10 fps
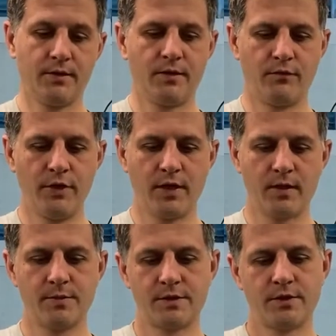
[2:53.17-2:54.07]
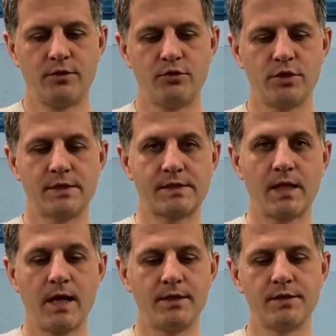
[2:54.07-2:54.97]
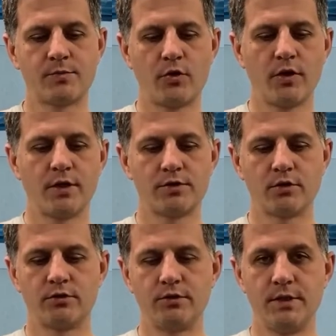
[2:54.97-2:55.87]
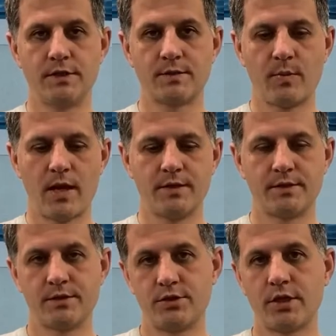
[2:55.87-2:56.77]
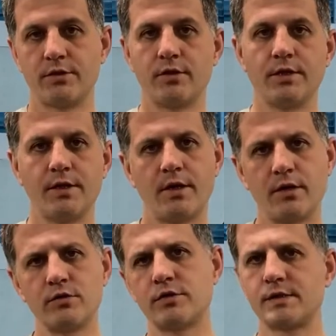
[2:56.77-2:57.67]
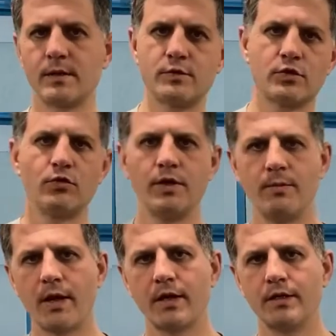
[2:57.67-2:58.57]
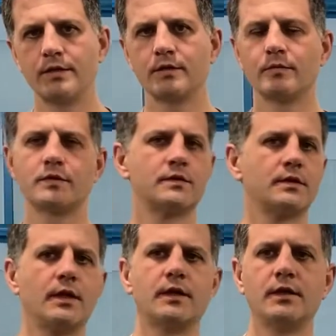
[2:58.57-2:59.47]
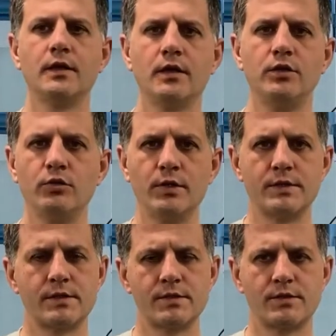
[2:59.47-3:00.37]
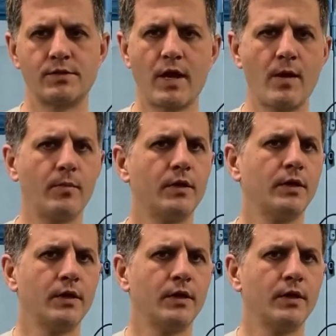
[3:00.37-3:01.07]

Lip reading: free hubs, you just slide the sprockets onto these splines generally. There are also some screwing mechanisms like newest SRAM,